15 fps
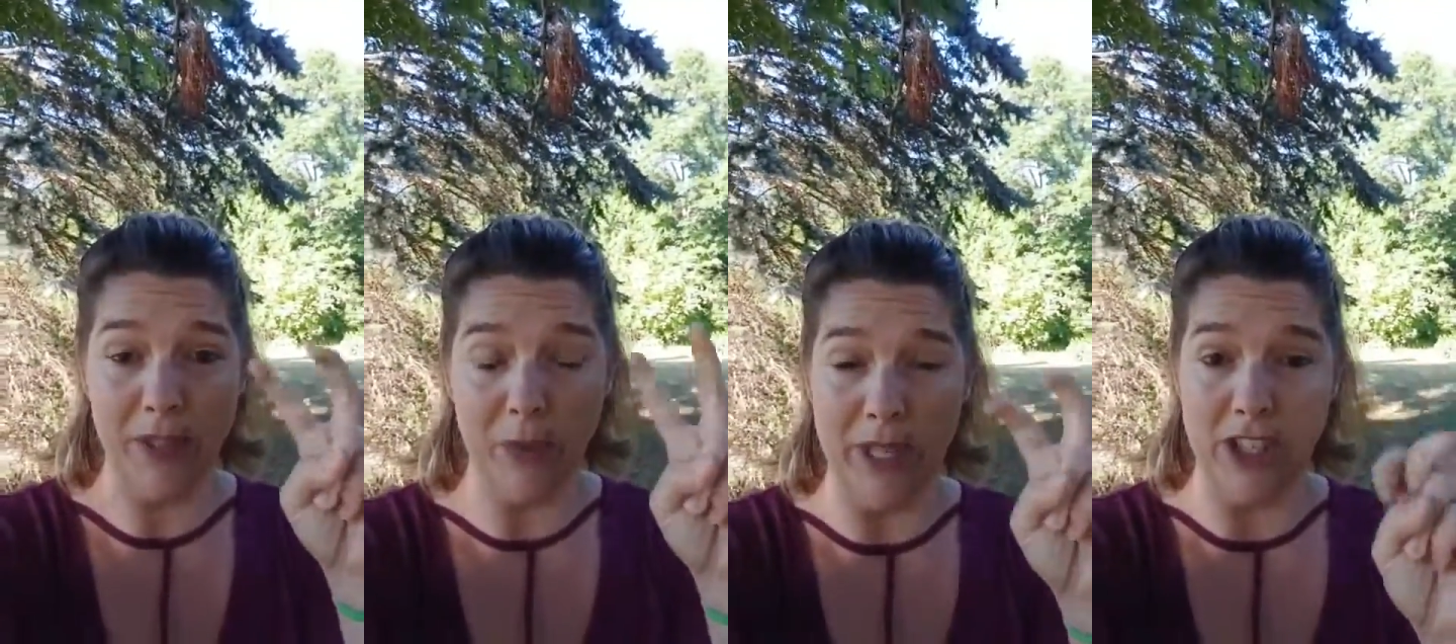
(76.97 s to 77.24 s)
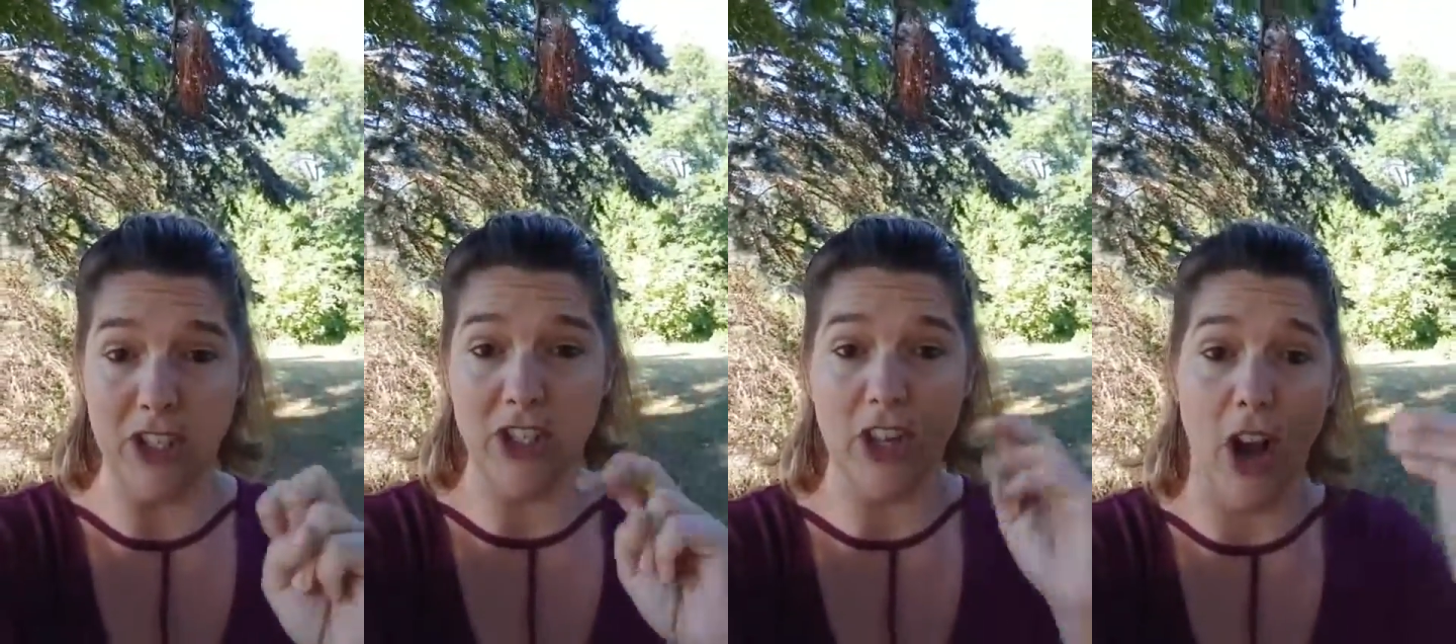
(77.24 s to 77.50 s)
and
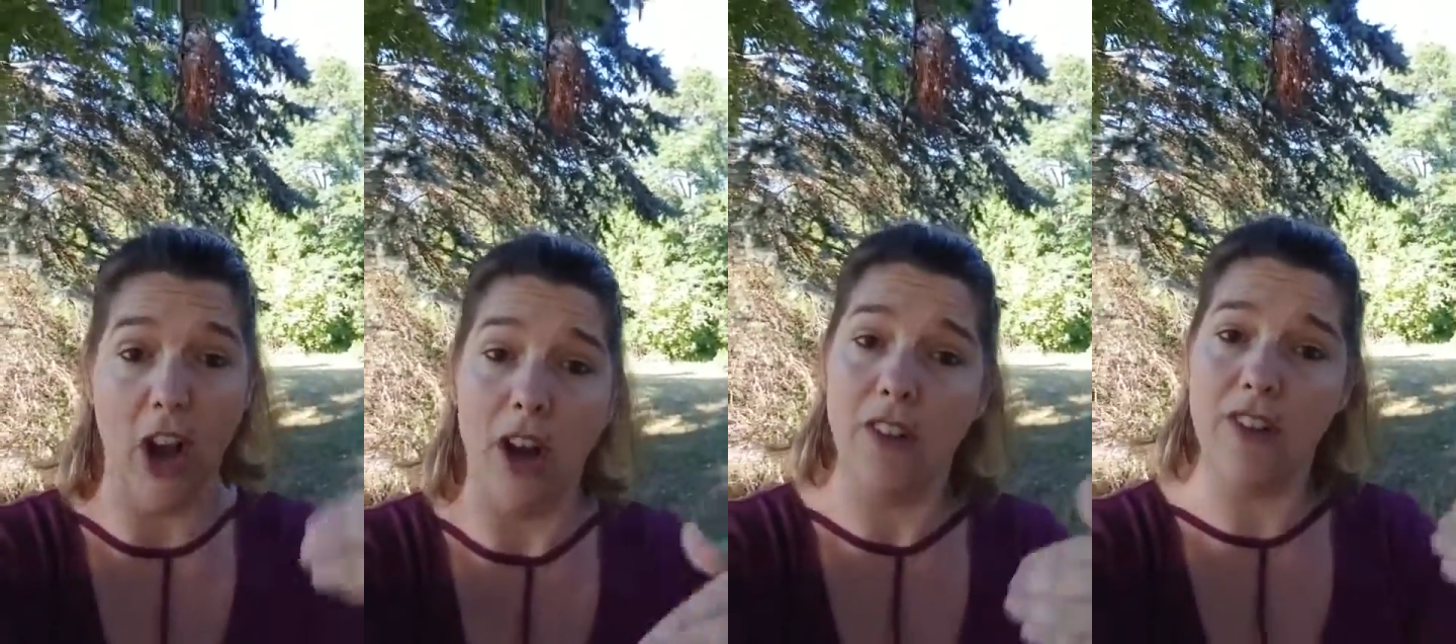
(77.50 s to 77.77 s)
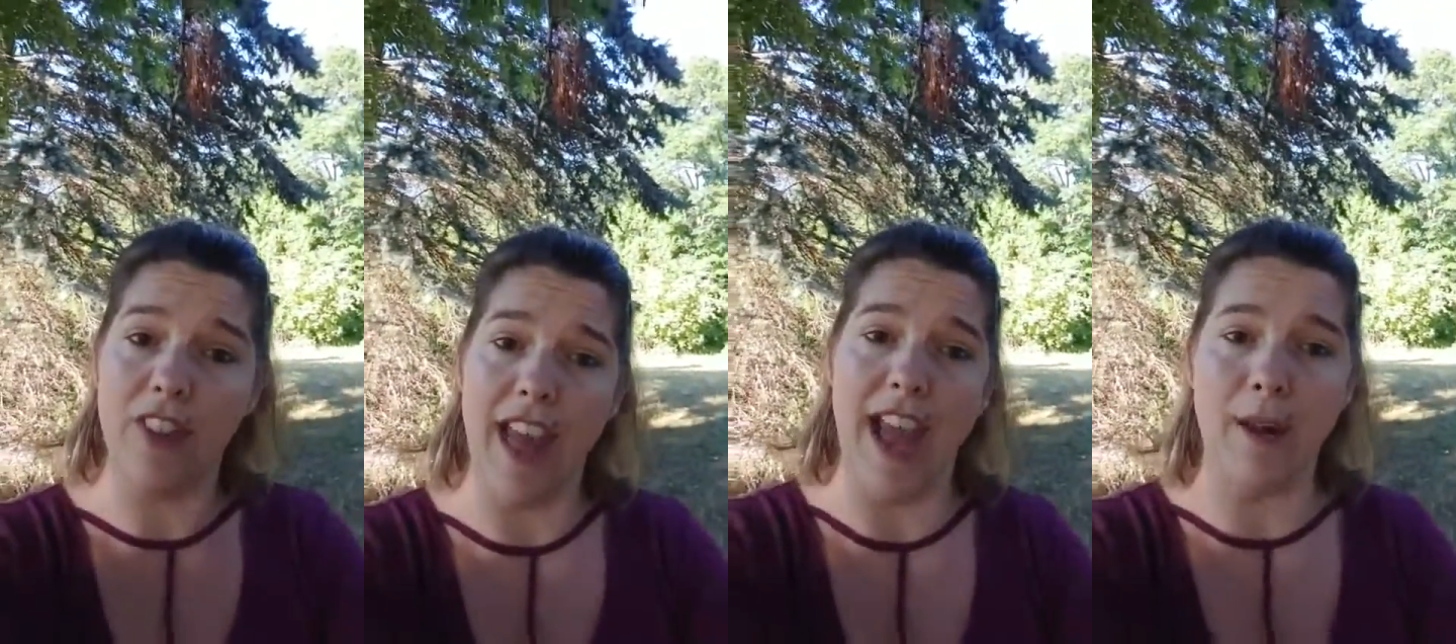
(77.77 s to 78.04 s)
we
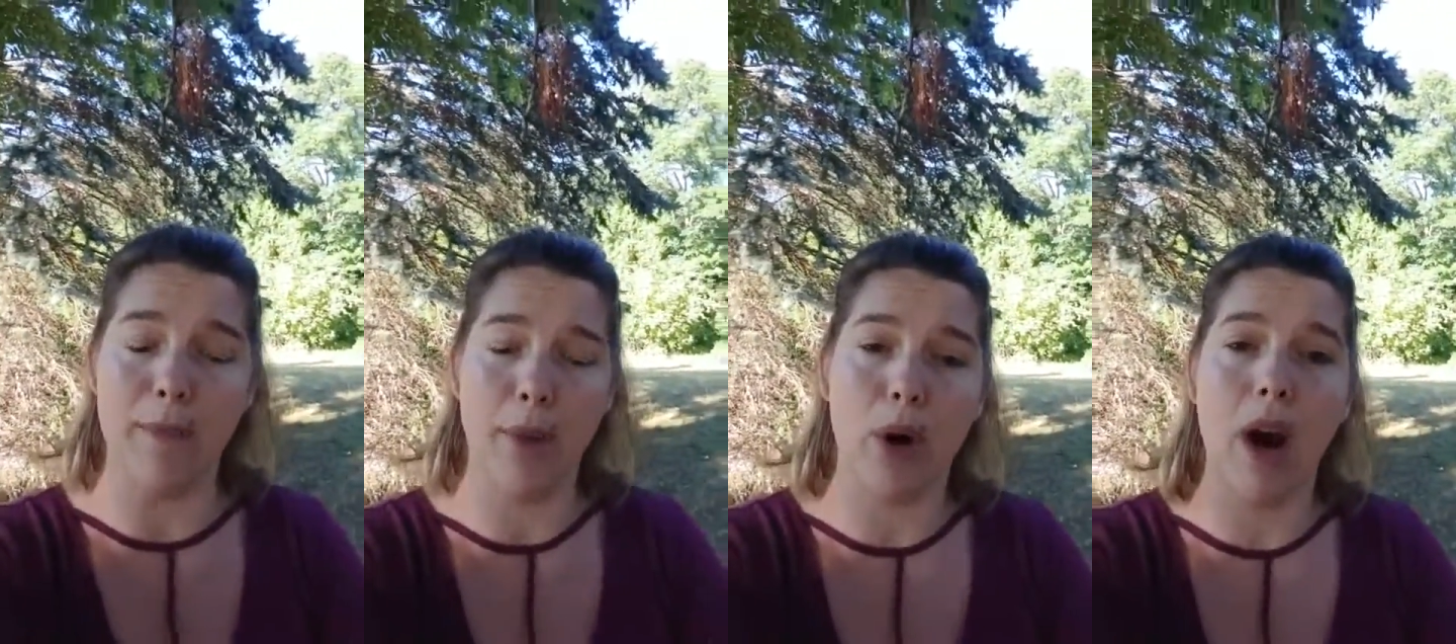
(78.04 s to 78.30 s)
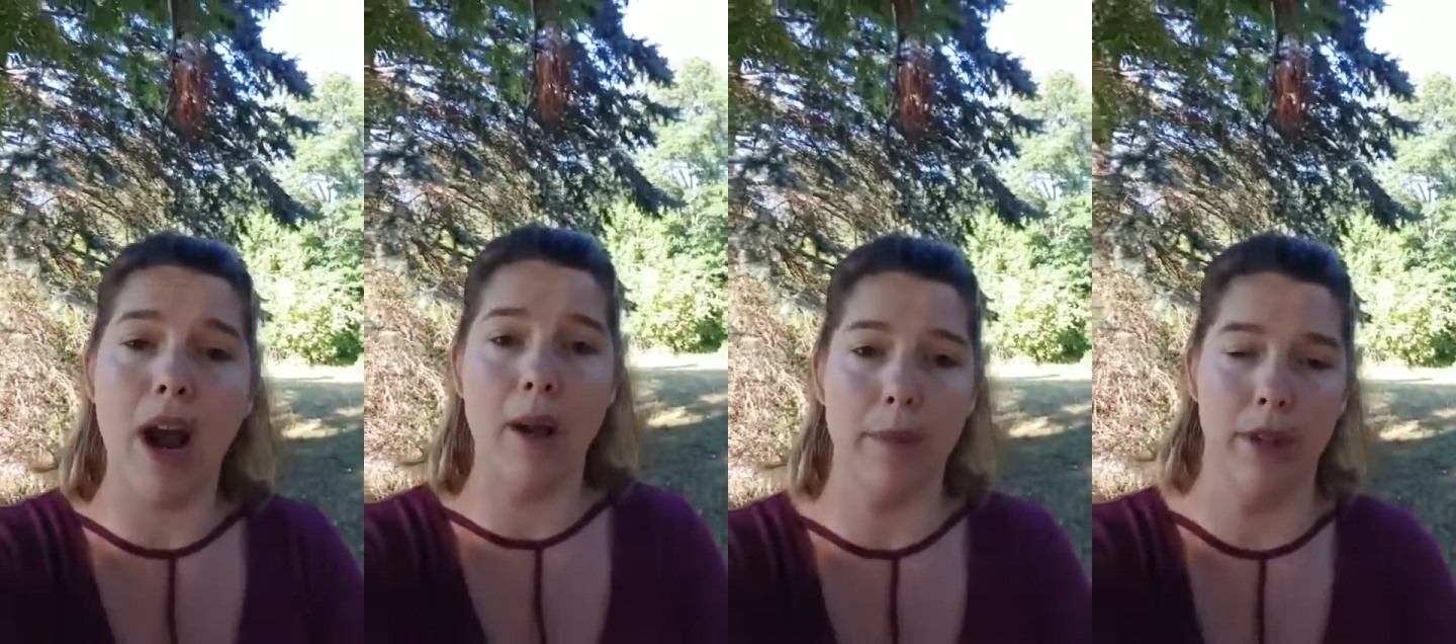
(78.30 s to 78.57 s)
solve that
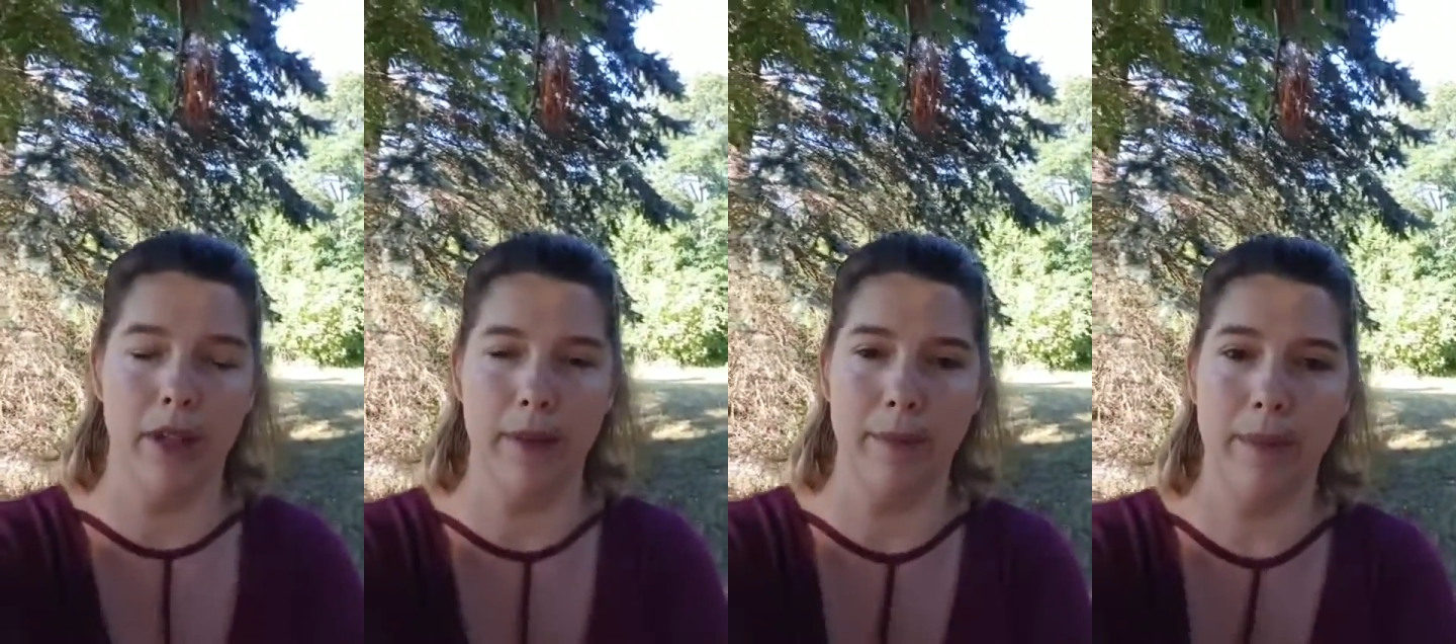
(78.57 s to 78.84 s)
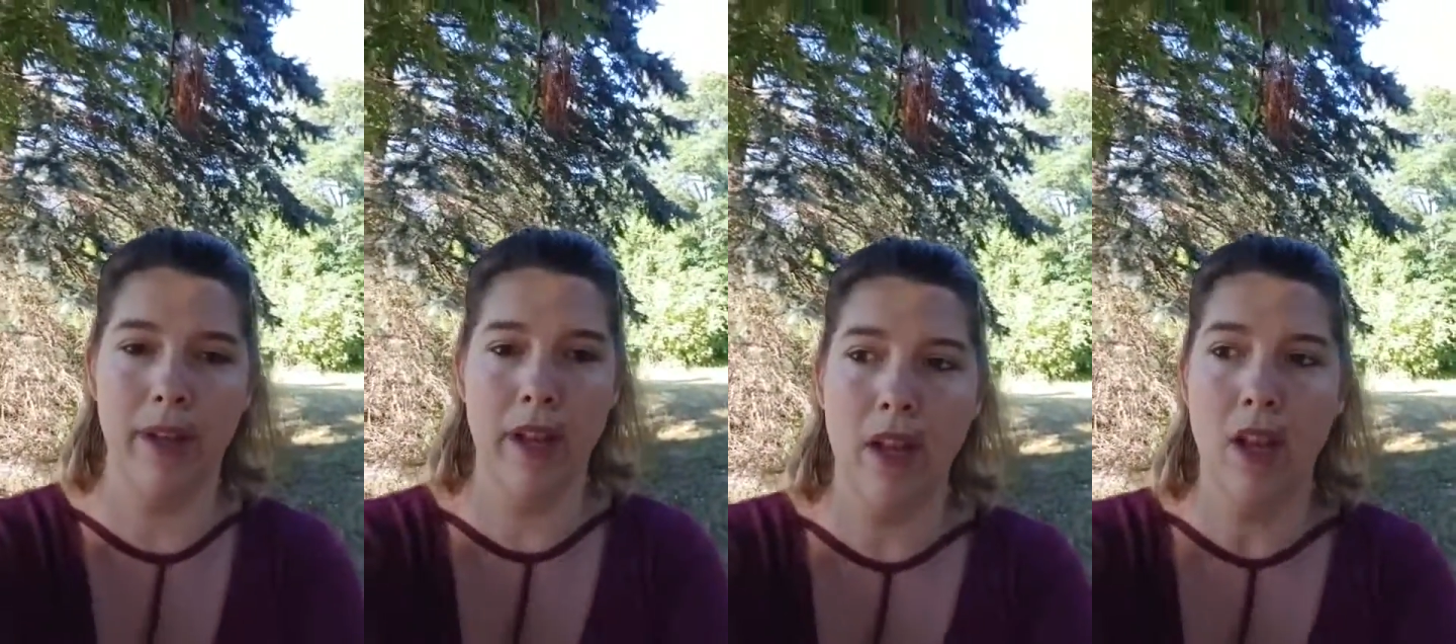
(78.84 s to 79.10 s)
problem